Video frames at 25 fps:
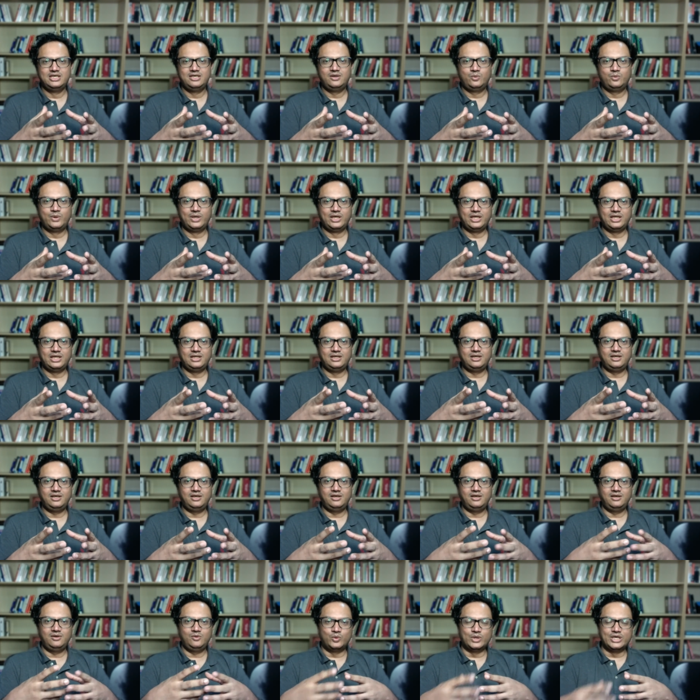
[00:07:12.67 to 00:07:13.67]
Well,
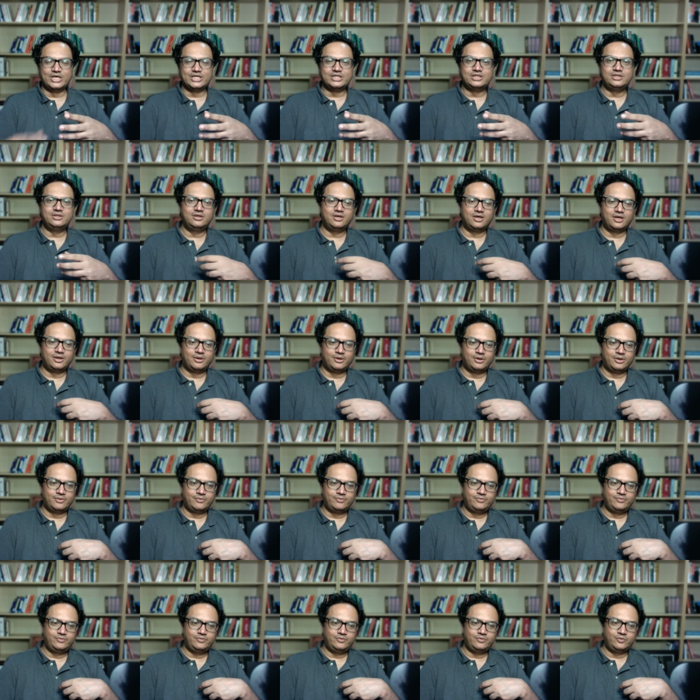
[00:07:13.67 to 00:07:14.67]
with uh,
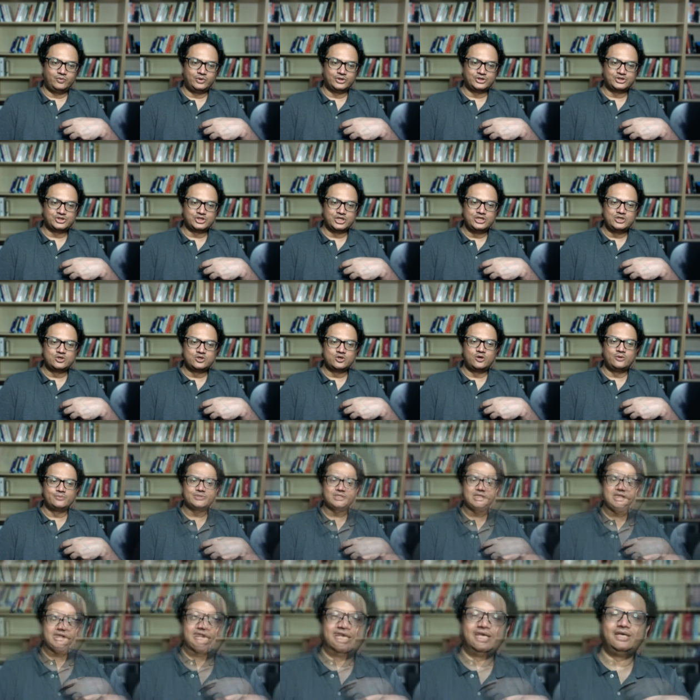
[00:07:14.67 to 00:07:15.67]
with syndromes
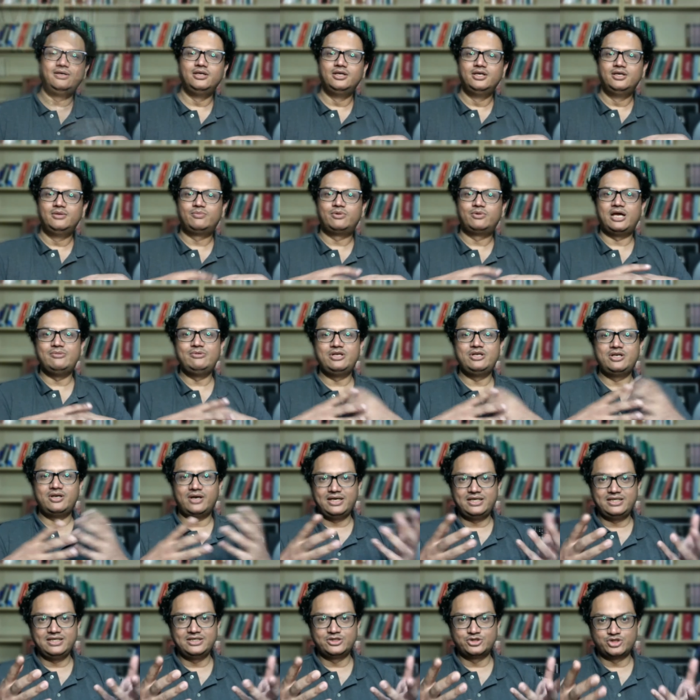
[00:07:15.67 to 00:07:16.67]
like primary
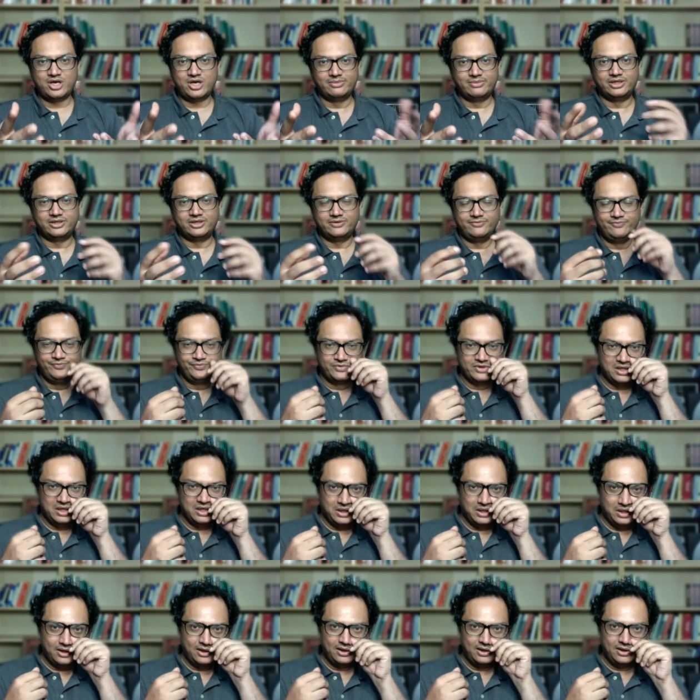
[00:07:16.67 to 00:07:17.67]
writing tremor,
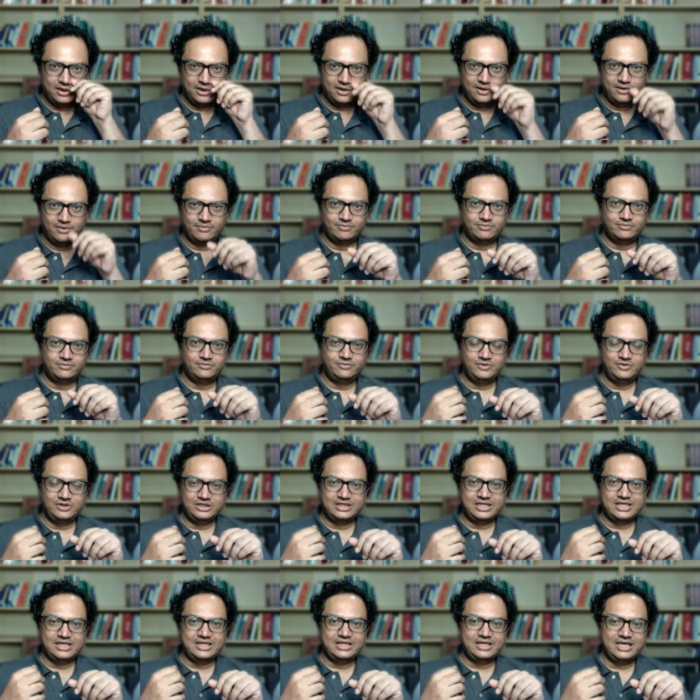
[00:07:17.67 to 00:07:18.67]
um,
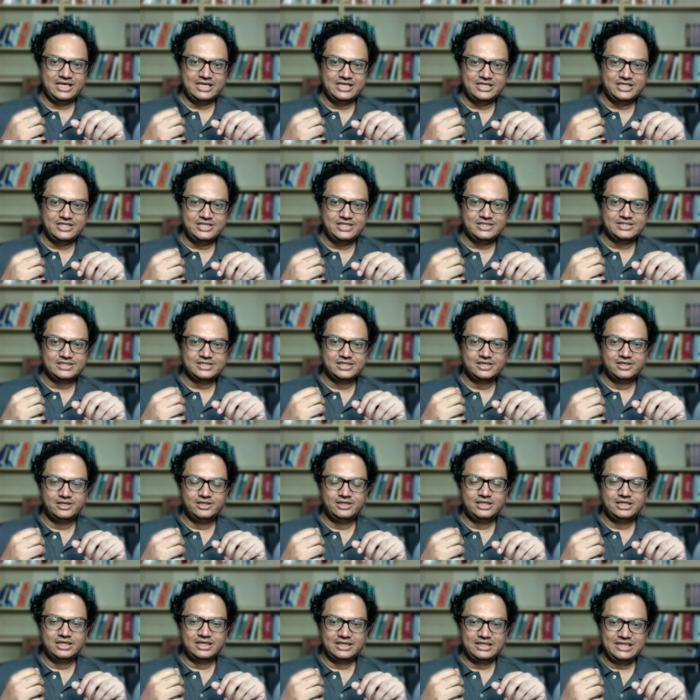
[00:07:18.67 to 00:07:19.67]
there is
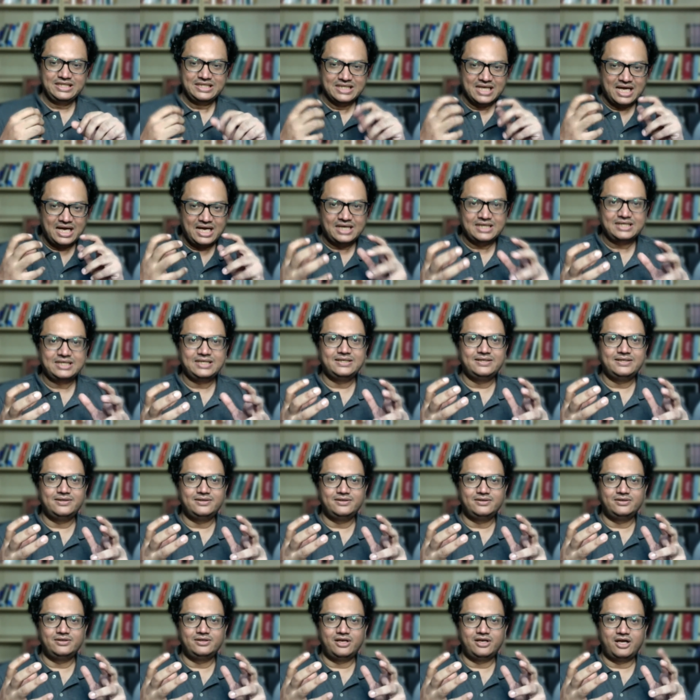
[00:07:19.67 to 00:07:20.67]
not
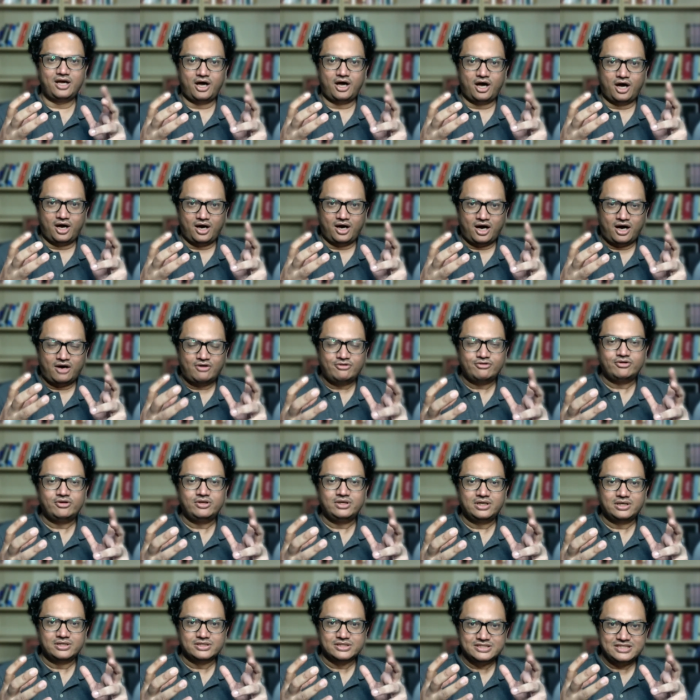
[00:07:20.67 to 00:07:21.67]

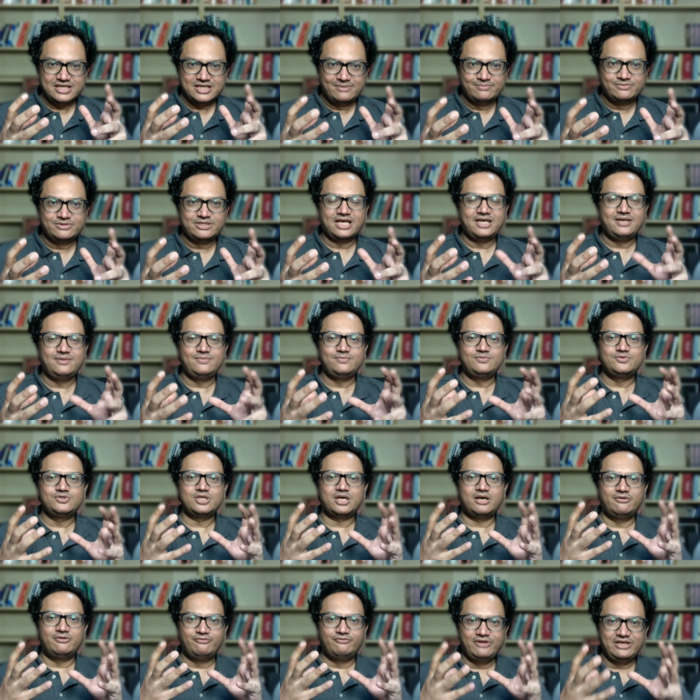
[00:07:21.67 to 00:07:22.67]
uh, sometimes
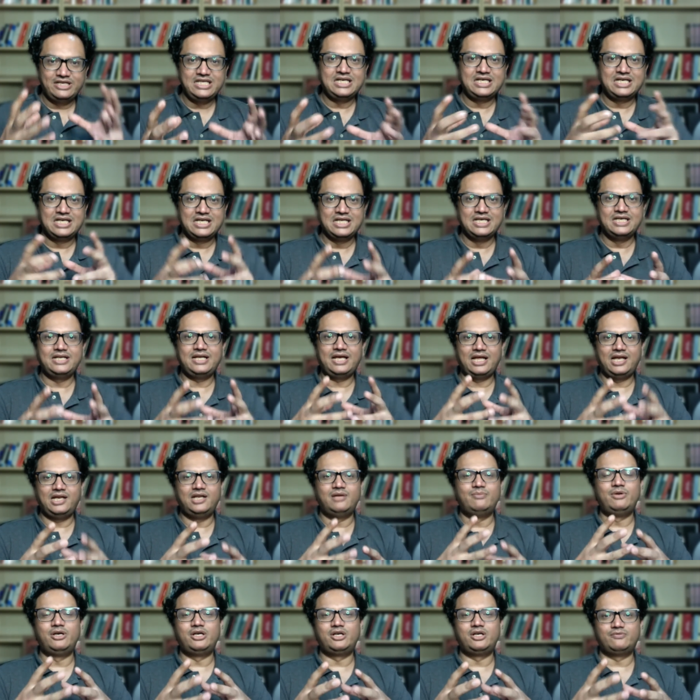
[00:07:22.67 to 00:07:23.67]
a very clear
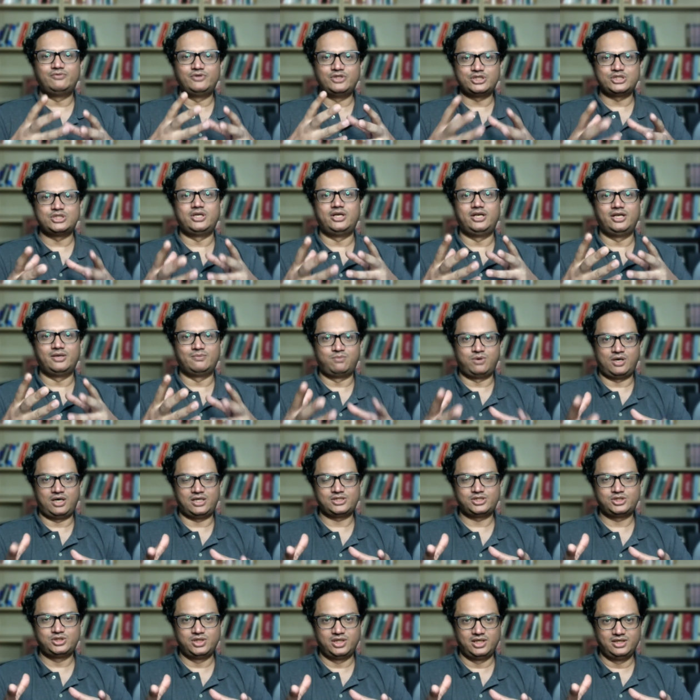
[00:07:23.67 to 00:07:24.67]
element of dystonic
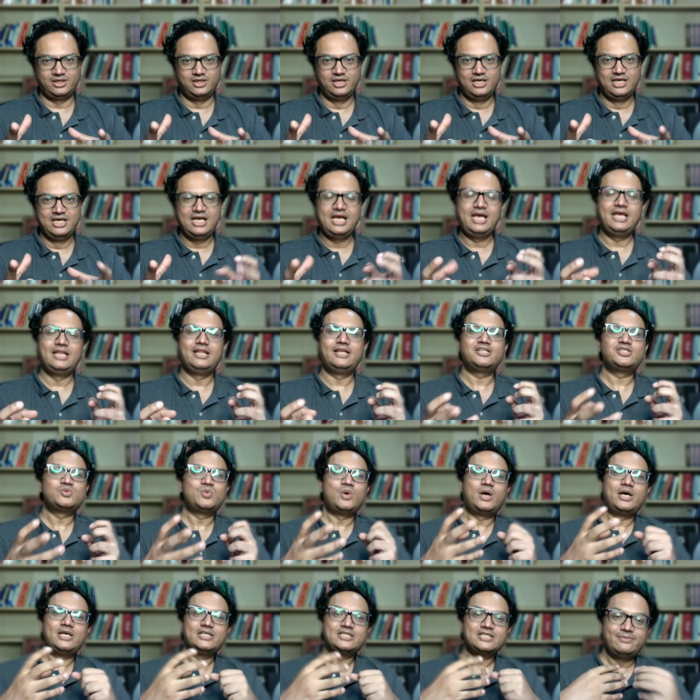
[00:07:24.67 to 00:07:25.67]
posturing. And that's
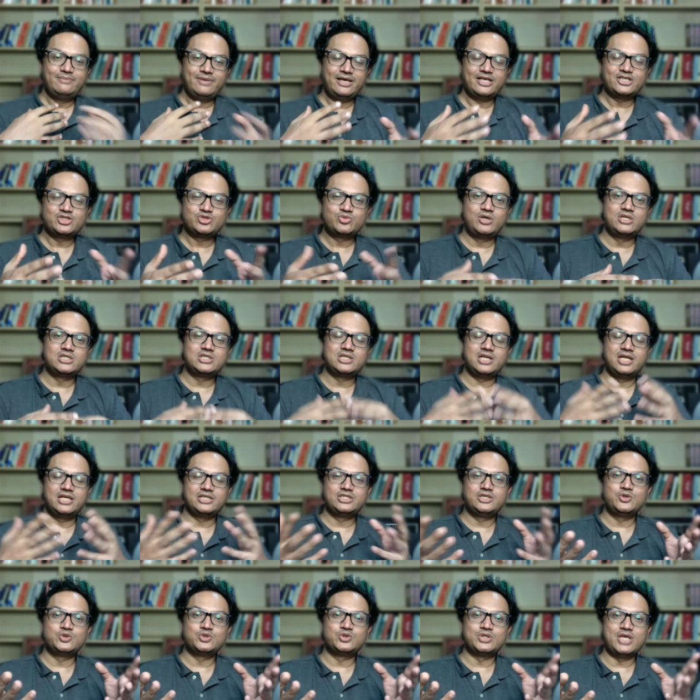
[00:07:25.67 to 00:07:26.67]
why some experts like
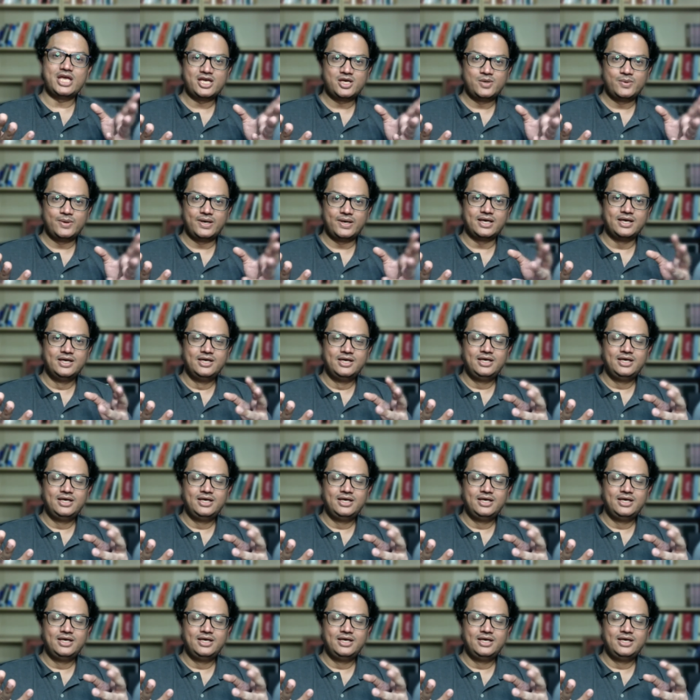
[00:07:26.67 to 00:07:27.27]
Jill Jankovic